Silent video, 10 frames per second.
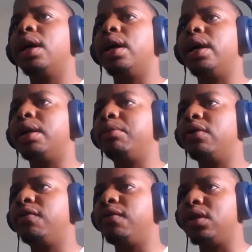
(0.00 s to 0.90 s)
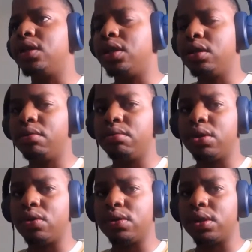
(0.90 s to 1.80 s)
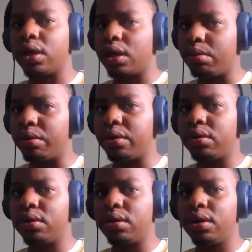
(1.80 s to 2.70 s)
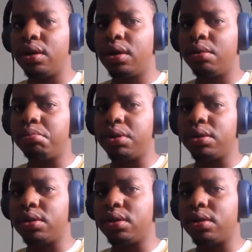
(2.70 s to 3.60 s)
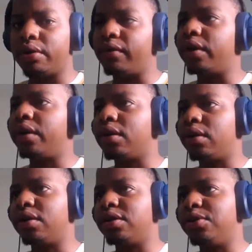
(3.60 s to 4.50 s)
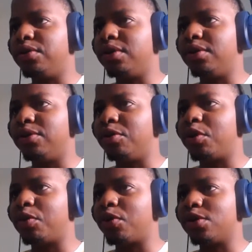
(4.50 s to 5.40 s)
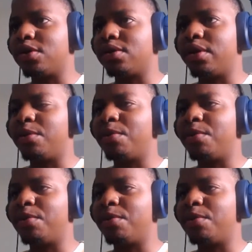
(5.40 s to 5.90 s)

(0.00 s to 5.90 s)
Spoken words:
I end up not finishing because I get bored, but I've learned a lot during my process there.